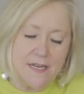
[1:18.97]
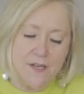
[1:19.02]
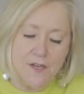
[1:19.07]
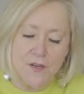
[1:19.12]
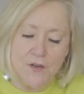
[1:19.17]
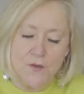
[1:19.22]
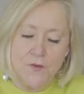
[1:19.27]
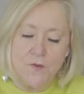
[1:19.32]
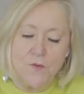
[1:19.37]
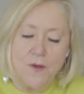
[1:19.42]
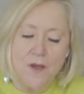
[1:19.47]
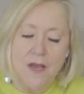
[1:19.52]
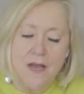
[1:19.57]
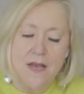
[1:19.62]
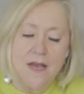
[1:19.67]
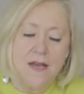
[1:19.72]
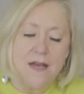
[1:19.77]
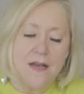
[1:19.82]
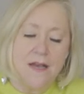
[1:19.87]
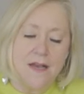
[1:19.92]
a new
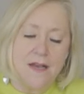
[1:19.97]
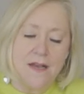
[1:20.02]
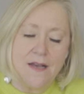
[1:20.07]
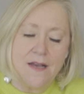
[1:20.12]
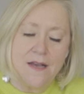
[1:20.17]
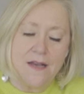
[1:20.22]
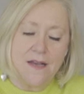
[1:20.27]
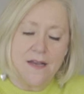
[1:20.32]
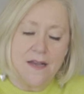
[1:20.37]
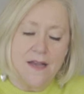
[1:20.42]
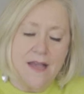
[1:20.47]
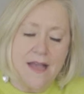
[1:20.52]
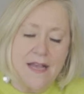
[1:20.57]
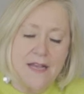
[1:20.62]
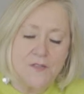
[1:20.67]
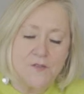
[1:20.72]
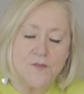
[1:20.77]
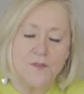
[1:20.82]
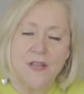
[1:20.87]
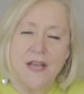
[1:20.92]

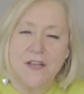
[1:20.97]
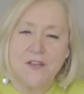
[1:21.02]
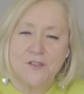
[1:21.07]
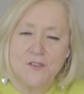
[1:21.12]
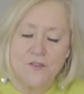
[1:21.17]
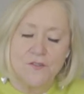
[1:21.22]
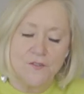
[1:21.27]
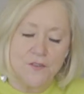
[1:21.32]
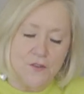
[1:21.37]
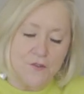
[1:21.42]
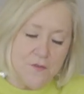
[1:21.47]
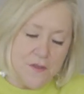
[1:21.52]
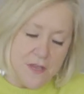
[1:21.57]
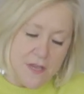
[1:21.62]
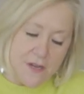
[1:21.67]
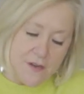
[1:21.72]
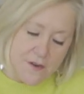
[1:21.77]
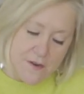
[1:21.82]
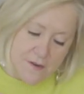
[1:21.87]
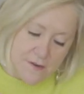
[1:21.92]
astrological new
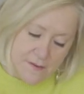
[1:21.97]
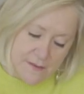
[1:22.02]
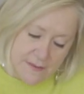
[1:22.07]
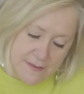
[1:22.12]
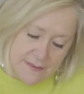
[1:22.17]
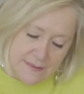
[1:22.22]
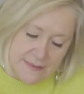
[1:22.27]
year.